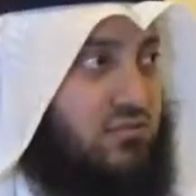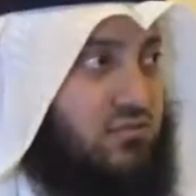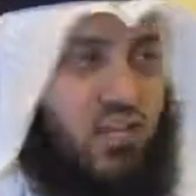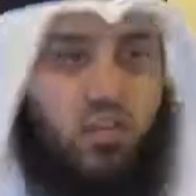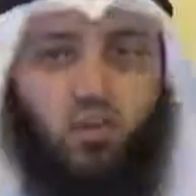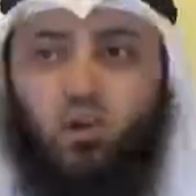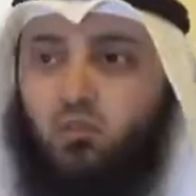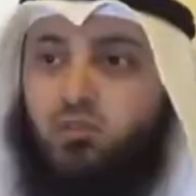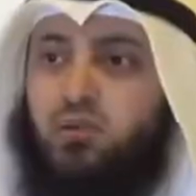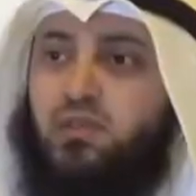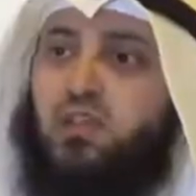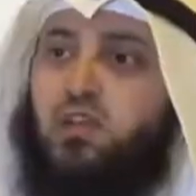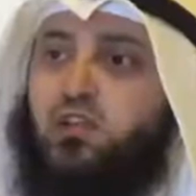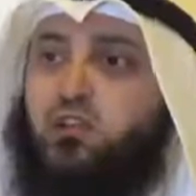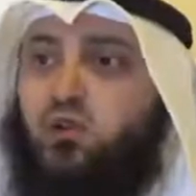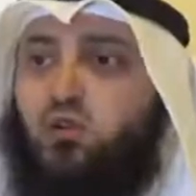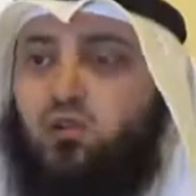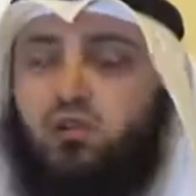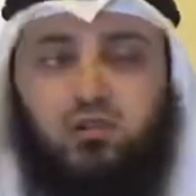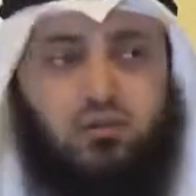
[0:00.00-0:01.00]
He opened the
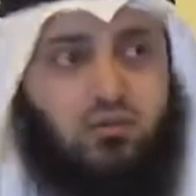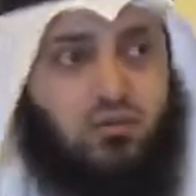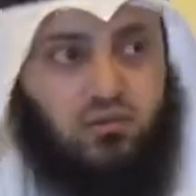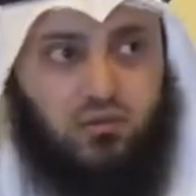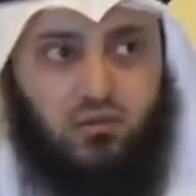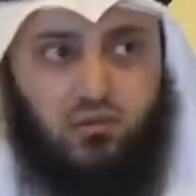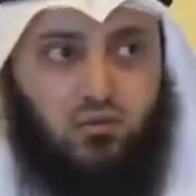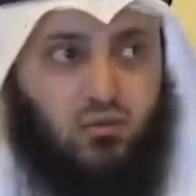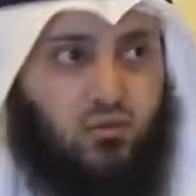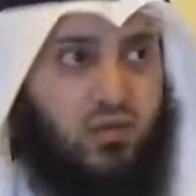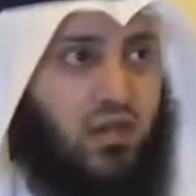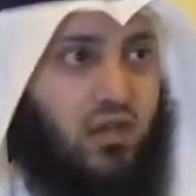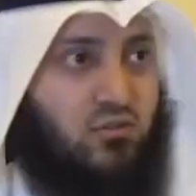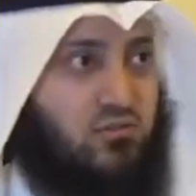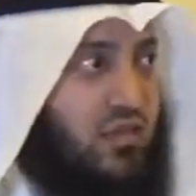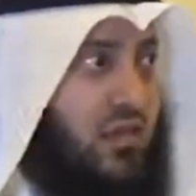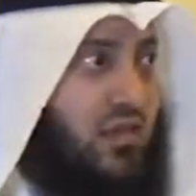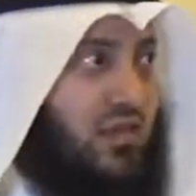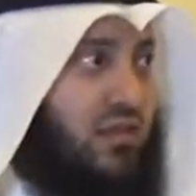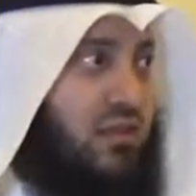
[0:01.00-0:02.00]
door
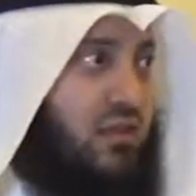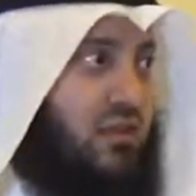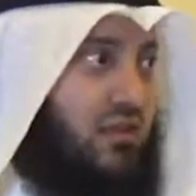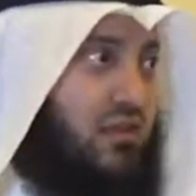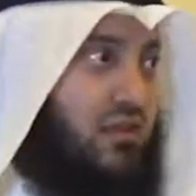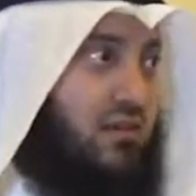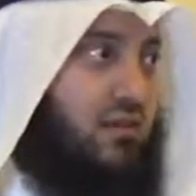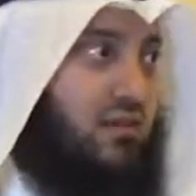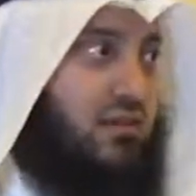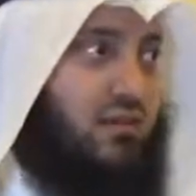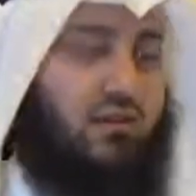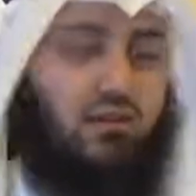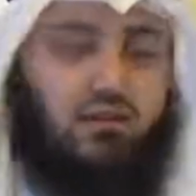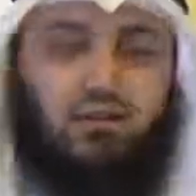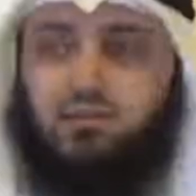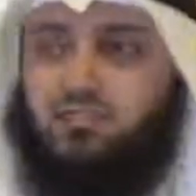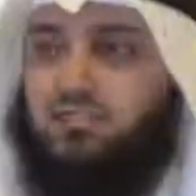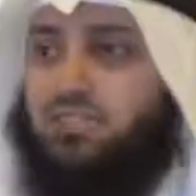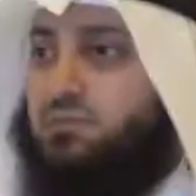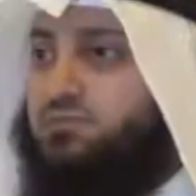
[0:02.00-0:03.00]
without any
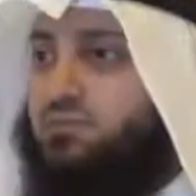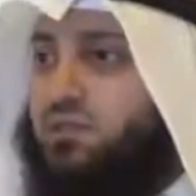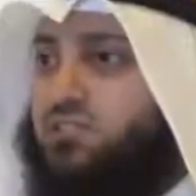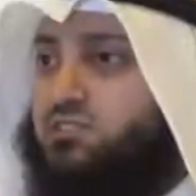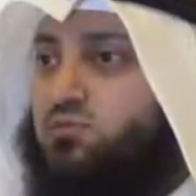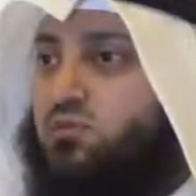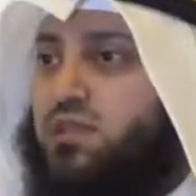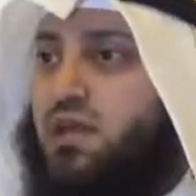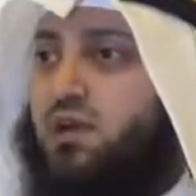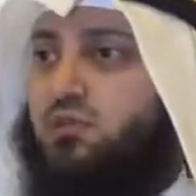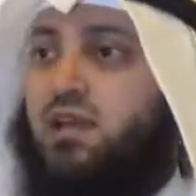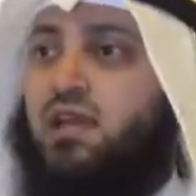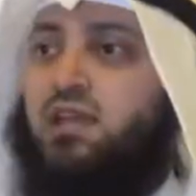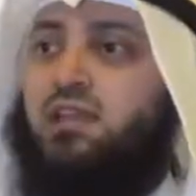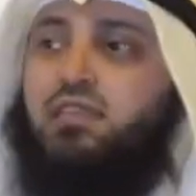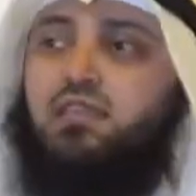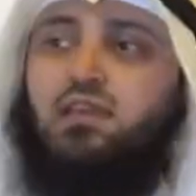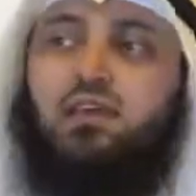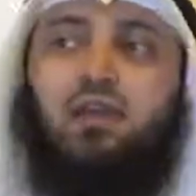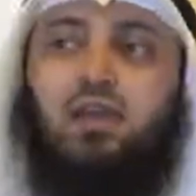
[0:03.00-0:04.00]
slippers, without
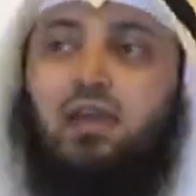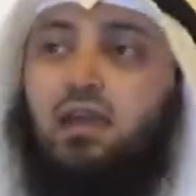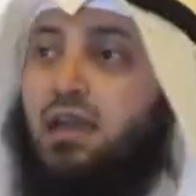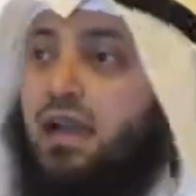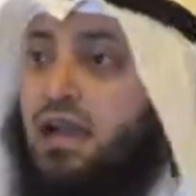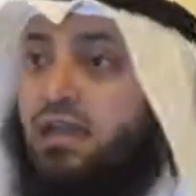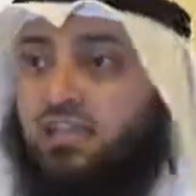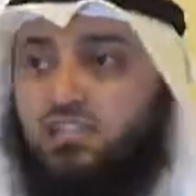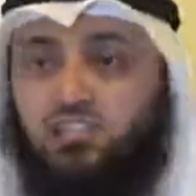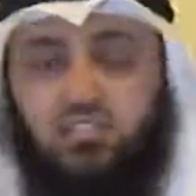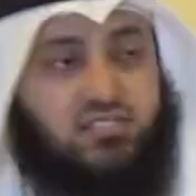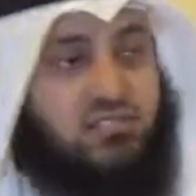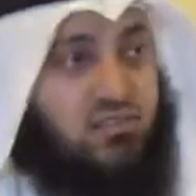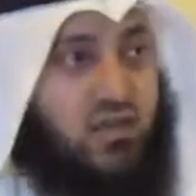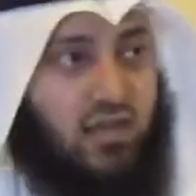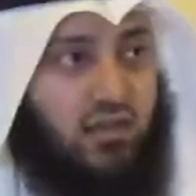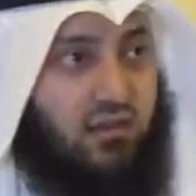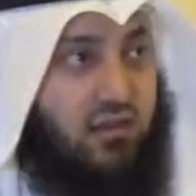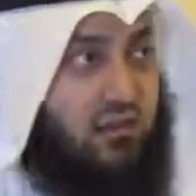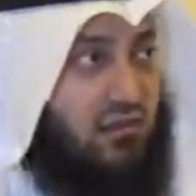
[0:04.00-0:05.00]
anything, and he just
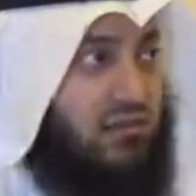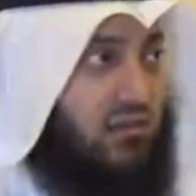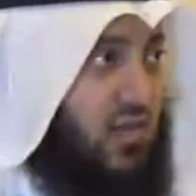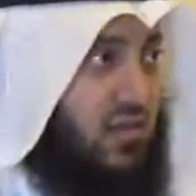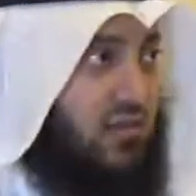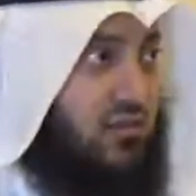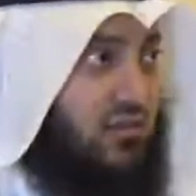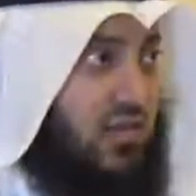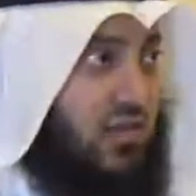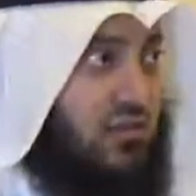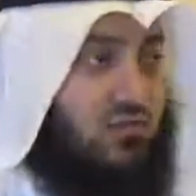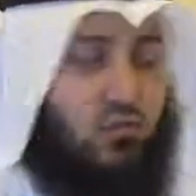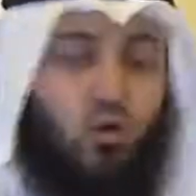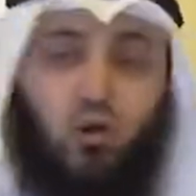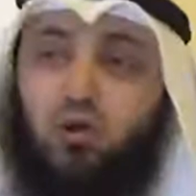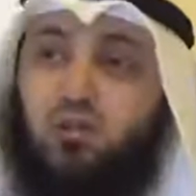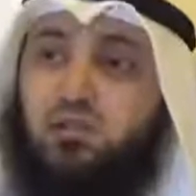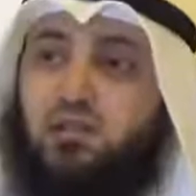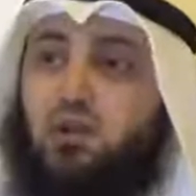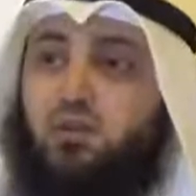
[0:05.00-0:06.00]
ran
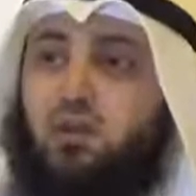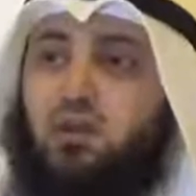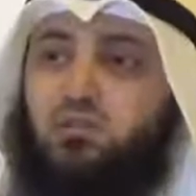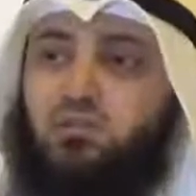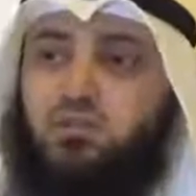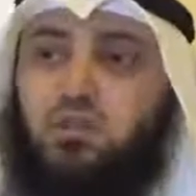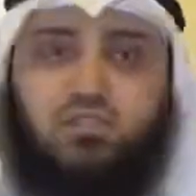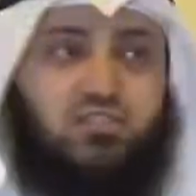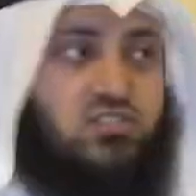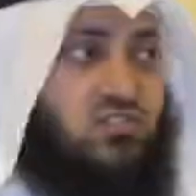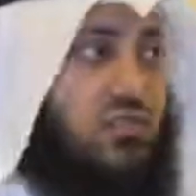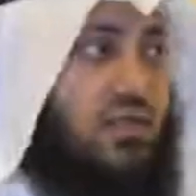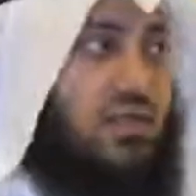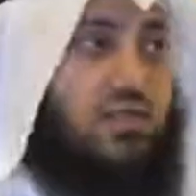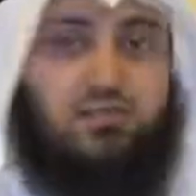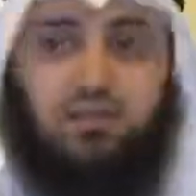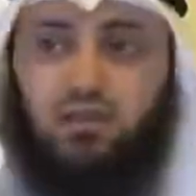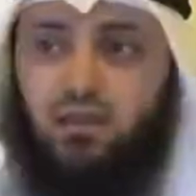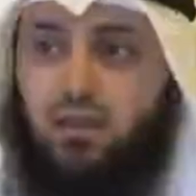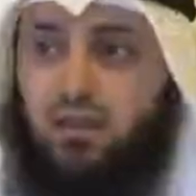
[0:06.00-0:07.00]
all the way to the
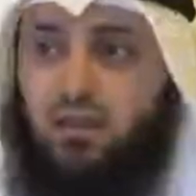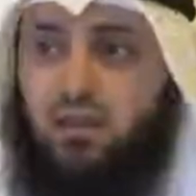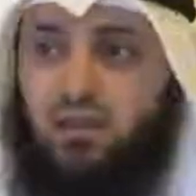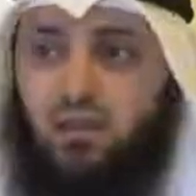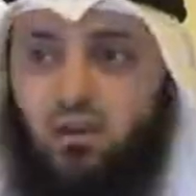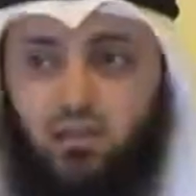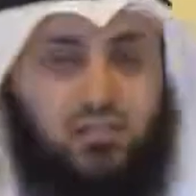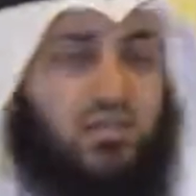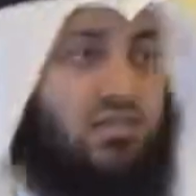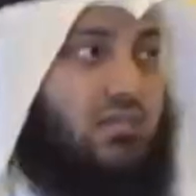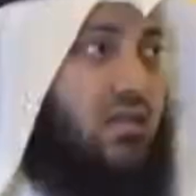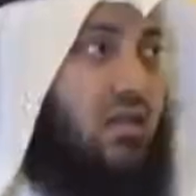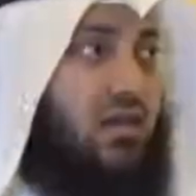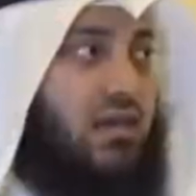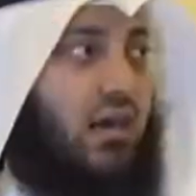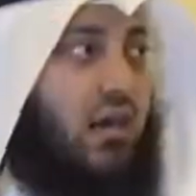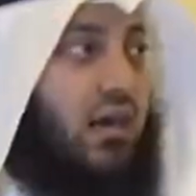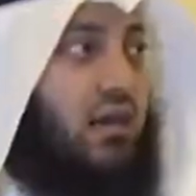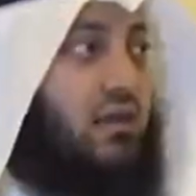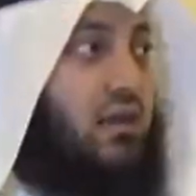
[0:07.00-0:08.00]
street. He got in the
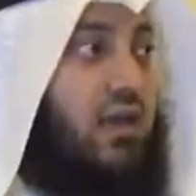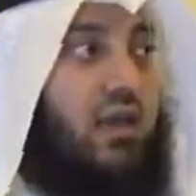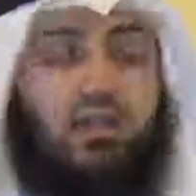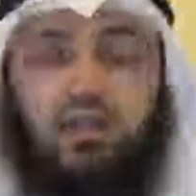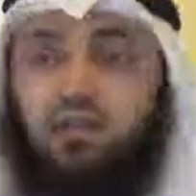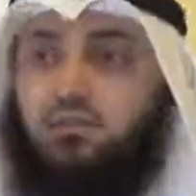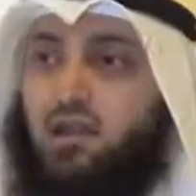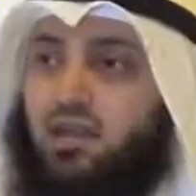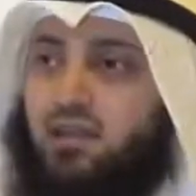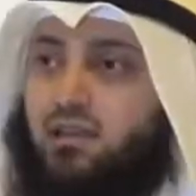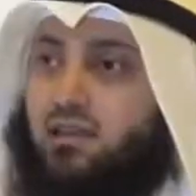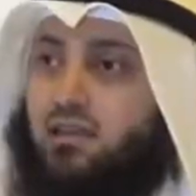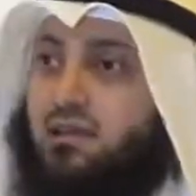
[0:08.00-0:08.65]
car and he ran.